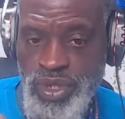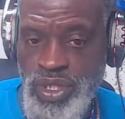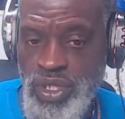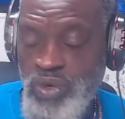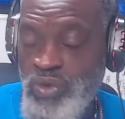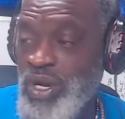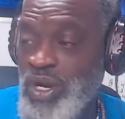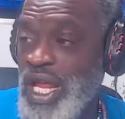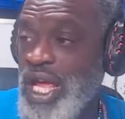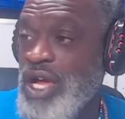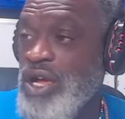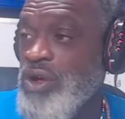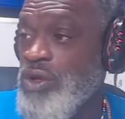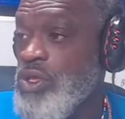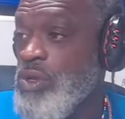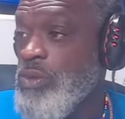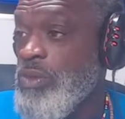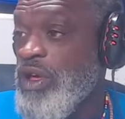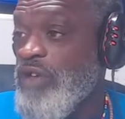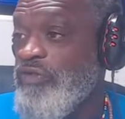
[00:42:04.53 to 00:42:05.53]
When I go
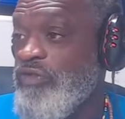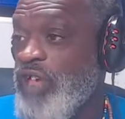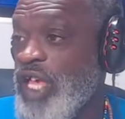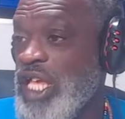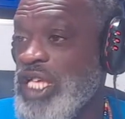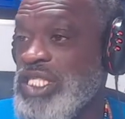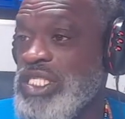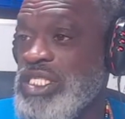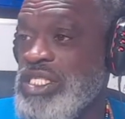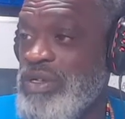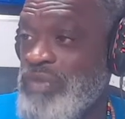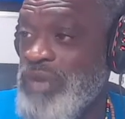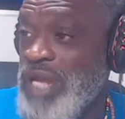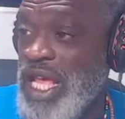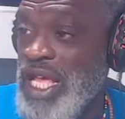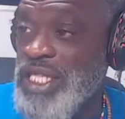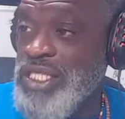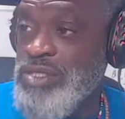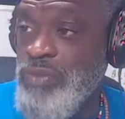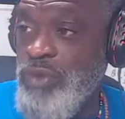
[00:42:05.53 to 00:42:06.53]
through my phases of
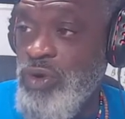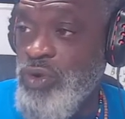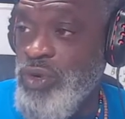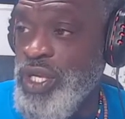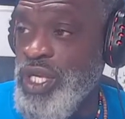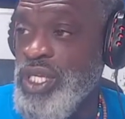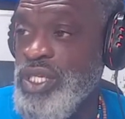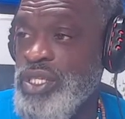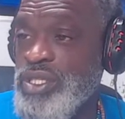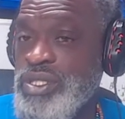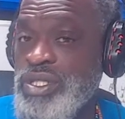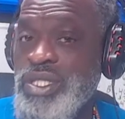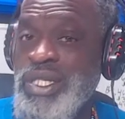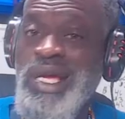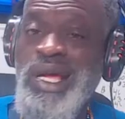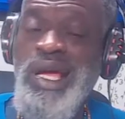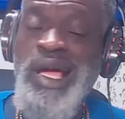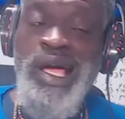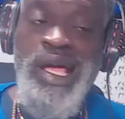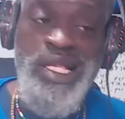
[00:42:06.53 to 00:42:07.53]
not smoking,
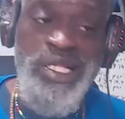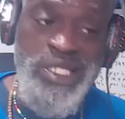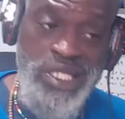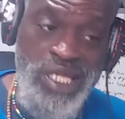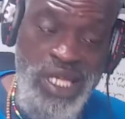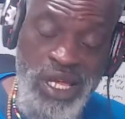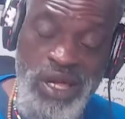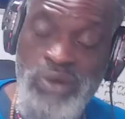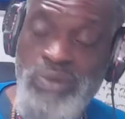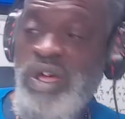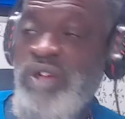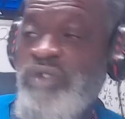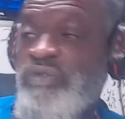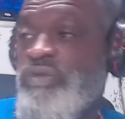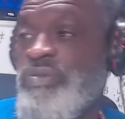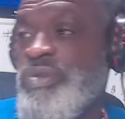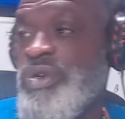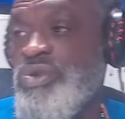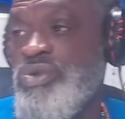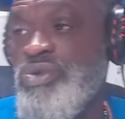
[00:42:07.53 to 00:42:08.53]
I stay away
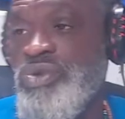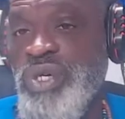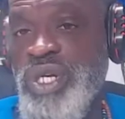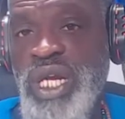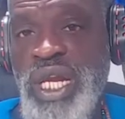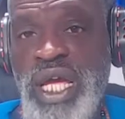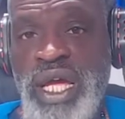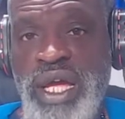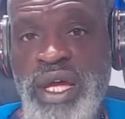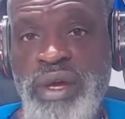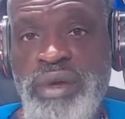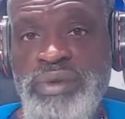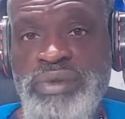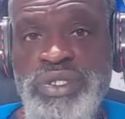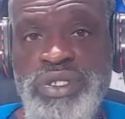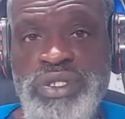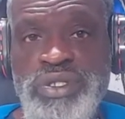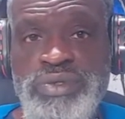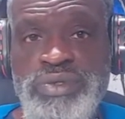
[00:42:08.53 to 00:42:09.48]
from the hookah lounge.